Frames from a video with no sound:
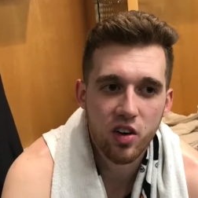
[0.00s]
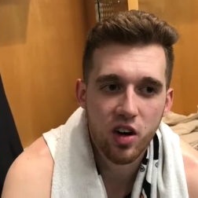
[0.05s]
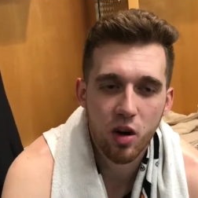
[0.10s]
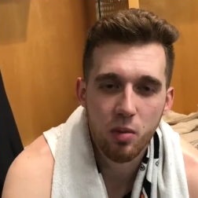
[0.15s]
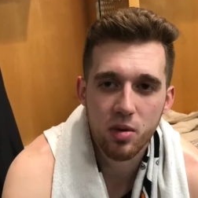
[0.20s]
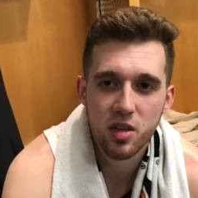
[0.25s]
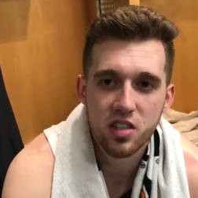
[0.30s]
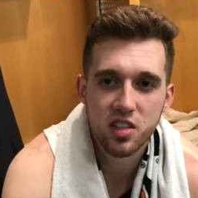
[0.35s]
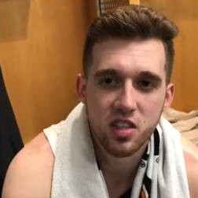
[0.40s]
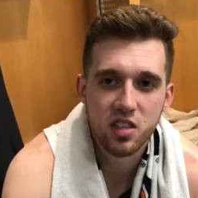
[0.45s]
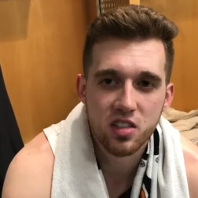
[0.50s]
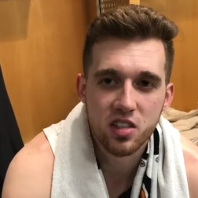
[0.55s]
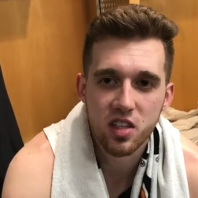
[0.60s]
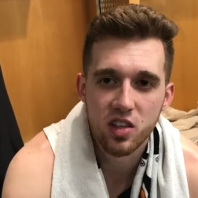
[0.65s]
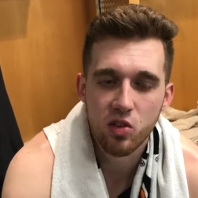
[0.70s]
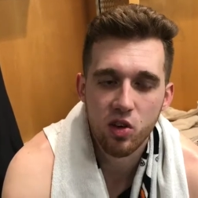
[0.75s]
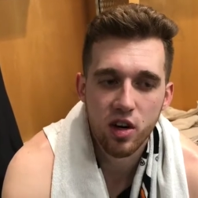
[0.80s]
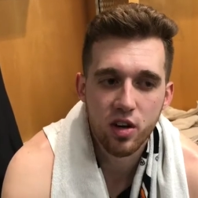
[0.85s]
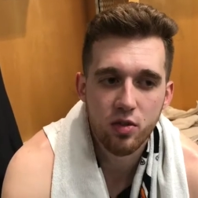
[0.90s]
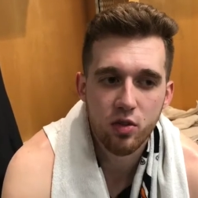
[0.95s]
We know Michigan's
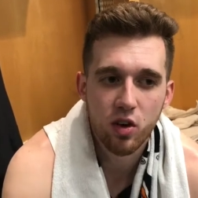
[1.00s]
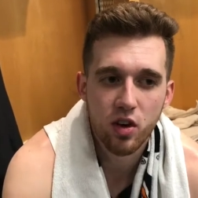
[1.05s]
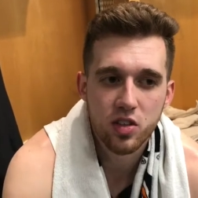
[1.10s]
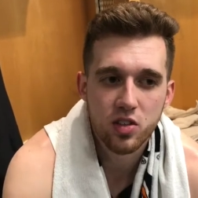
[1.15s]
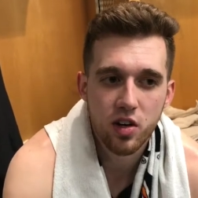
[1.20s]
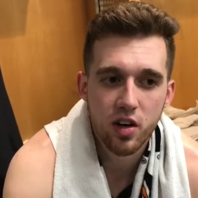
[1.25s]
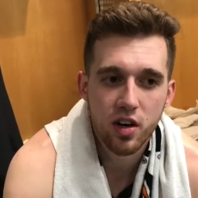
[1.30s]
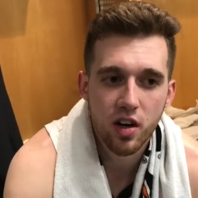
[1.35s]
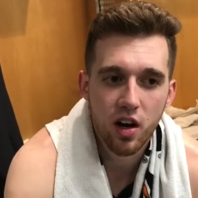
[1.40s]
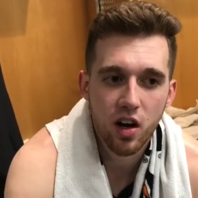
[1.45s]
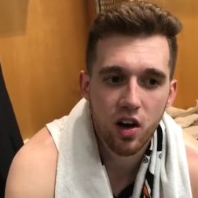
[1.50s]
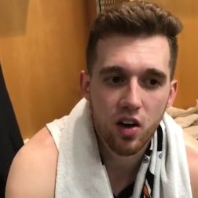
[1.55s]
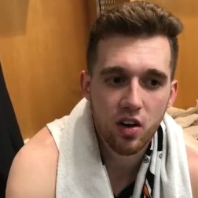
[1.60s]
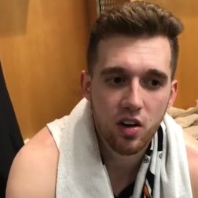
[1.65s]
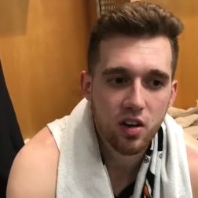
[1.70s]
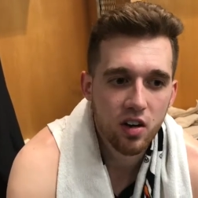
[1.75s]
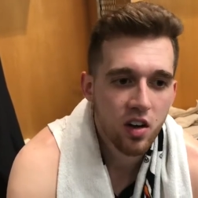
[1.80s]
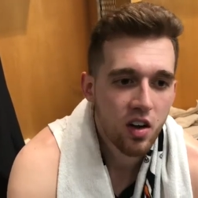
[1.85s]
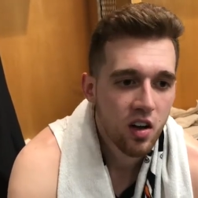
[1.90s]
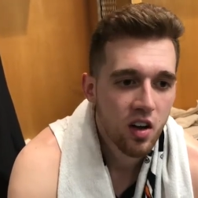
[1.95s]
getting ready for us right now,
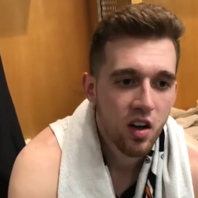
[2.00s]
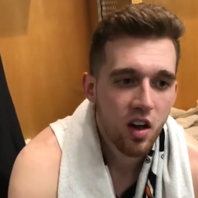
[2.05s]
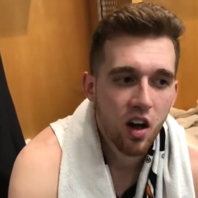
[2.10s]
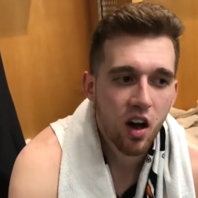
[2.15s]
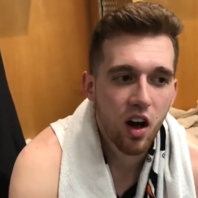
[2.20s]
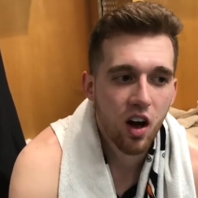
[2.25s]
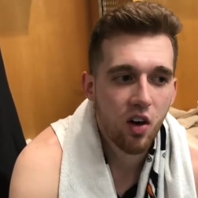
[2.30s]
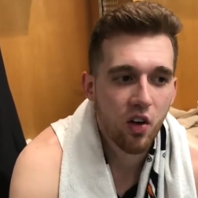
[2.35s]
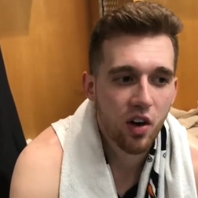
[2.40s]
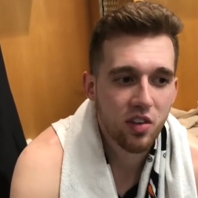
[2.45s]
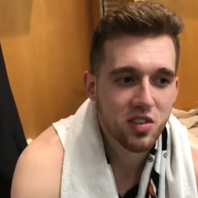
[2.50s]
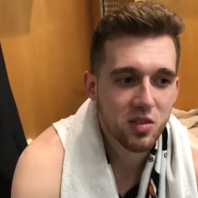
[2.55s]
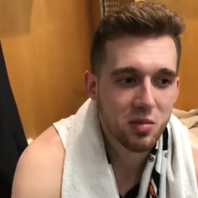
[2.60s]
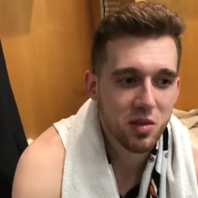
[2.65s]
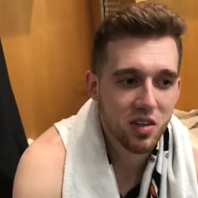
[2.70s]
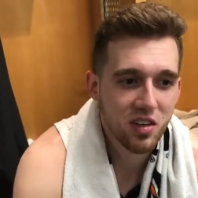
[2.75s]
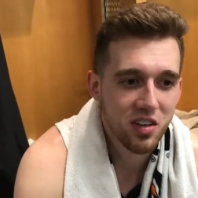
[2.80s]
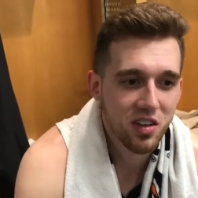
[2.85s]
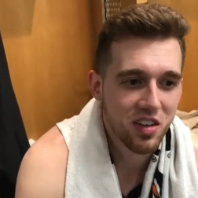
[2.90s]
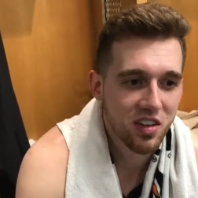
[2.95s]
and we have to
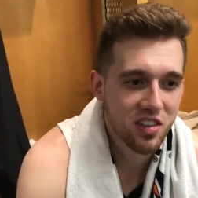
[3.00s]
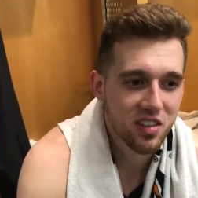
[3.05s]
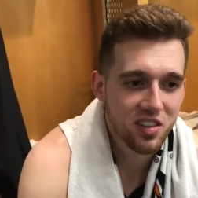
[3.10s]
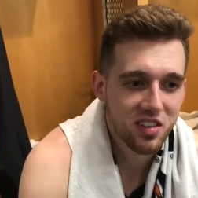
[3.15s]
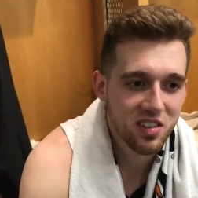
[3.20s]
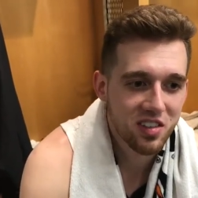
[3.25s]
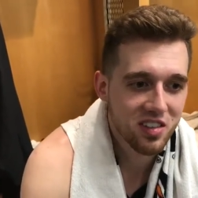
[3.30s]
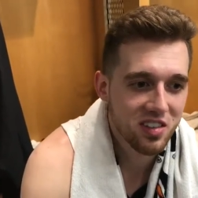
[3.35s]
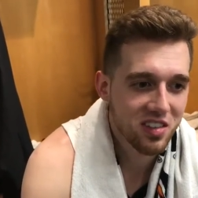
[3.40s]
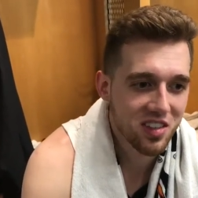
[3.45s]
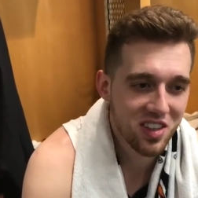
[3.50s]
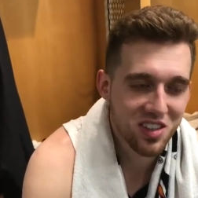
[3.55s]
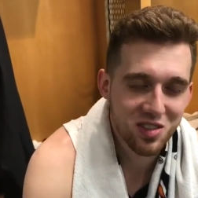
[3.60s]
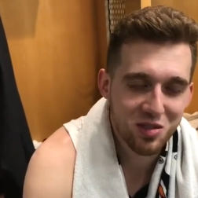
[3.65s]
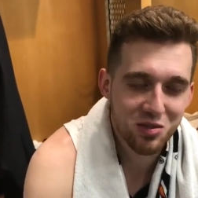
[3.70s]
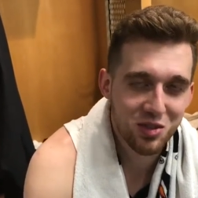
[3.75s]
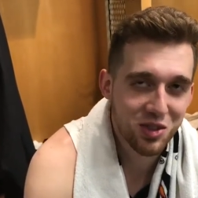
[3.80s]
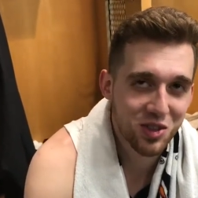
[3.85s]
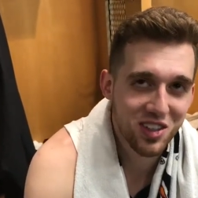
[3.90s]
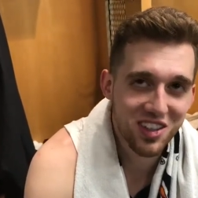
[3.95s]
be able to get
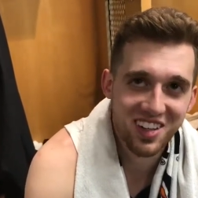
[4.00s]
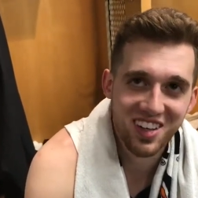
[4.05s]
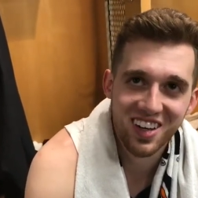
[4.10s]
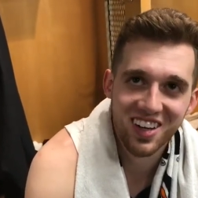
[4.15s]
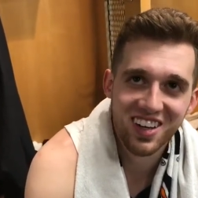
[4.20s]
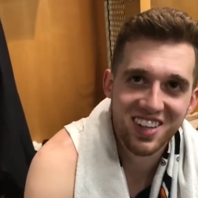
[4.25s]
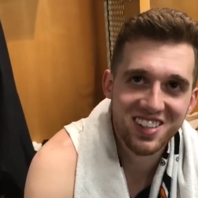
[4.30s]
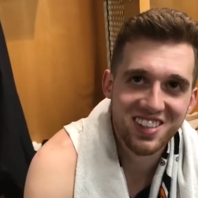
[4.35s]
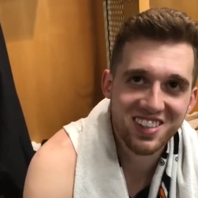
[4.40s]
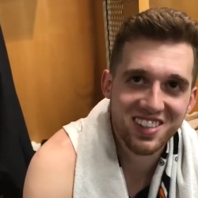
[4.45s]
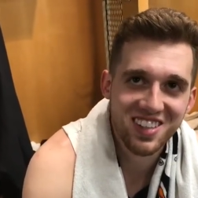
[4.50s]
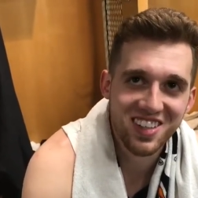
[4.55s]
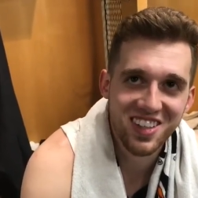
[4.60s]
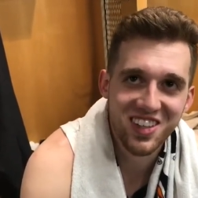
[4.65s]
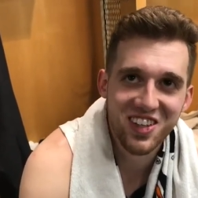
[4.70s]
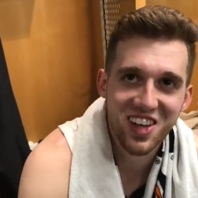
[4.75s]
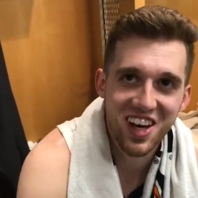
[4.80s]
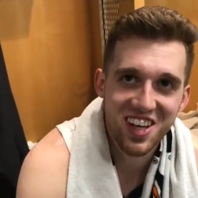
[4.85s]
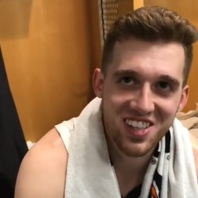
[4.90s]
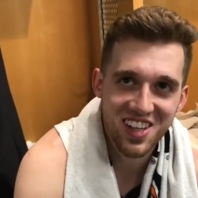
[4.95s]
some food into us, get
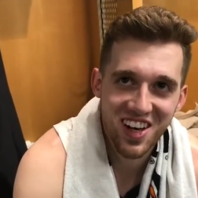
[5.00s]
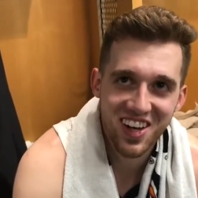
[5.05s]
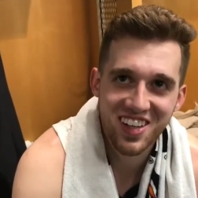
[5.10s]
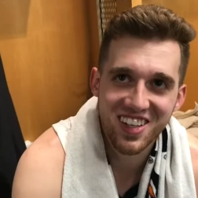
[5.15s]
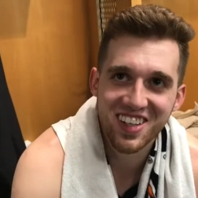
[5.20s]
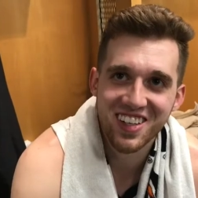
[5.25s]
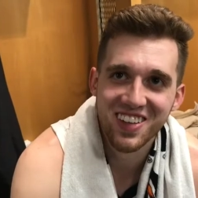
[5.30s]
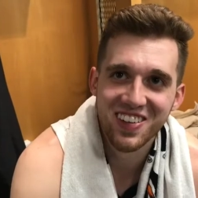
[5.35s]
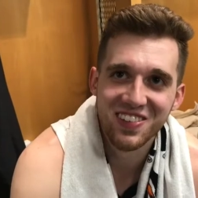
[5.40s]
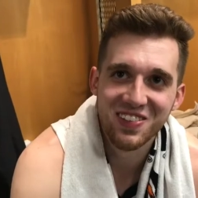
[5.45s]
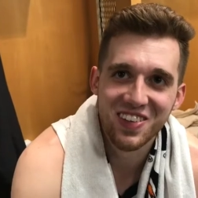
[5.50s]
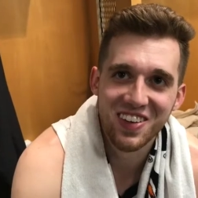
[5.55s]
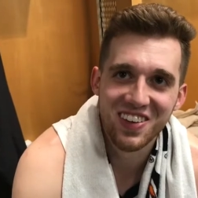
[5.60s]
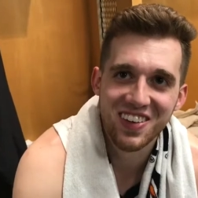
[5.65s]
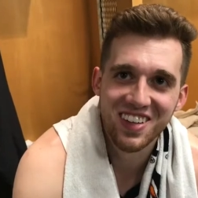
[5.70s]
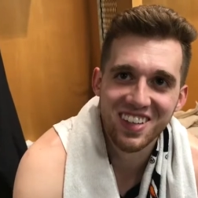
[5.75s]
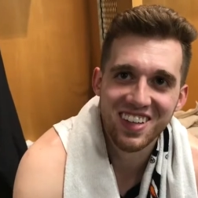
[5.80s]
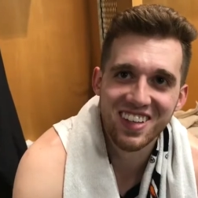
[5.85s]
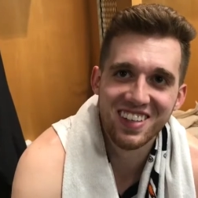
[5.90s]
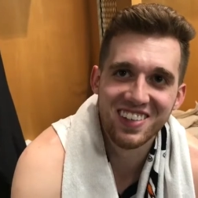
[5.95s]
you guys out of here, and
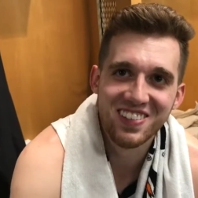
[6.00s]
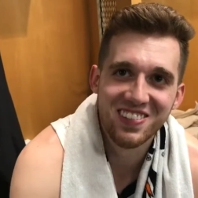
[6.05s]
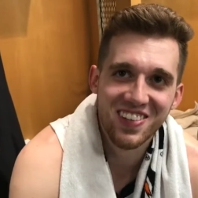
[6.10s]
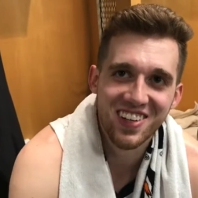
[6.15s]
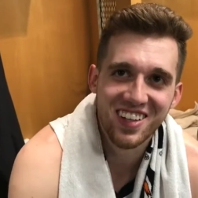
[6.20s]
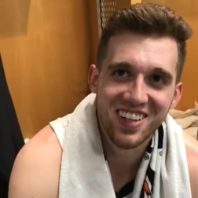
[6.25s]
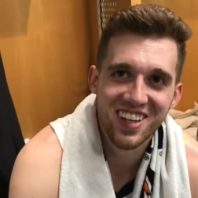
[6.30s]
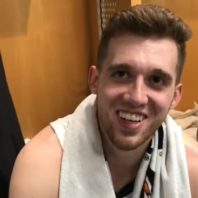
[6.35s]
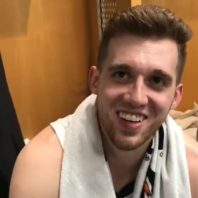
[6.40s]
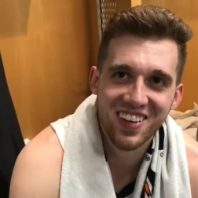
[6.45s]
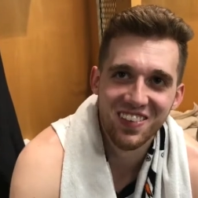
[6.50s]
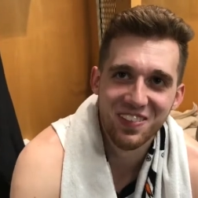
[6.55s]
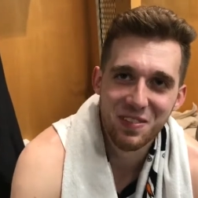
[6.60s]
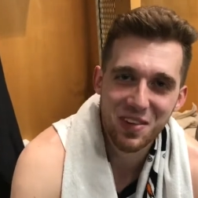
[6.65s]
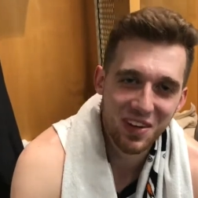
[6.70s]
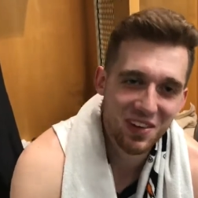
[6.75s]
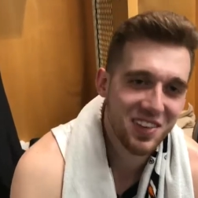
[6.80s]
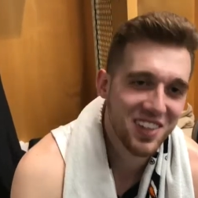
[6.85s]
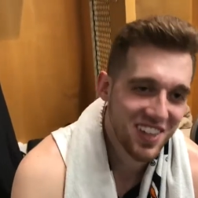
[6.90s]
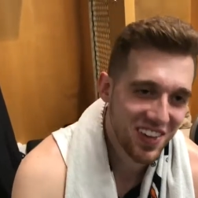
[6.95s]
be
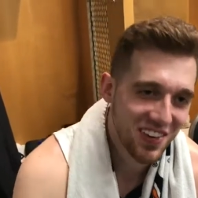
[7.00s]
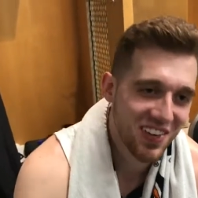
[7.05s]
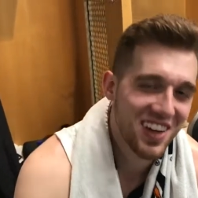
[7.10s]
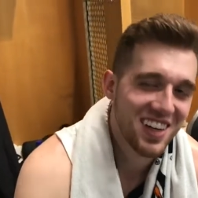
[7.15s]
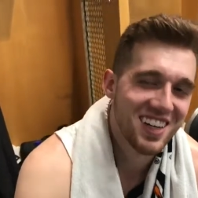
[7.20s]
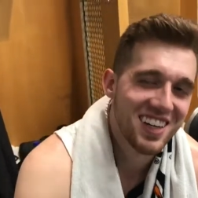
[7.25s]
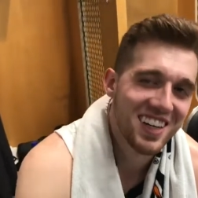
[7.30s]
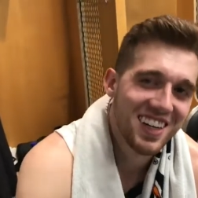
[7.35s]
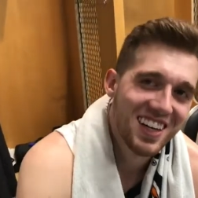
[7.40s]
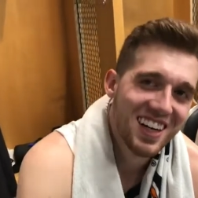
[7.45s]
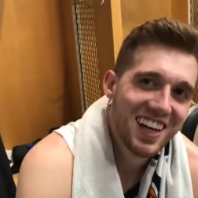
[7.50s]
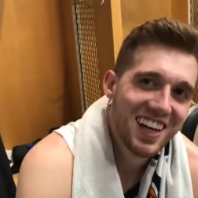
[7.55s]
able to get ready.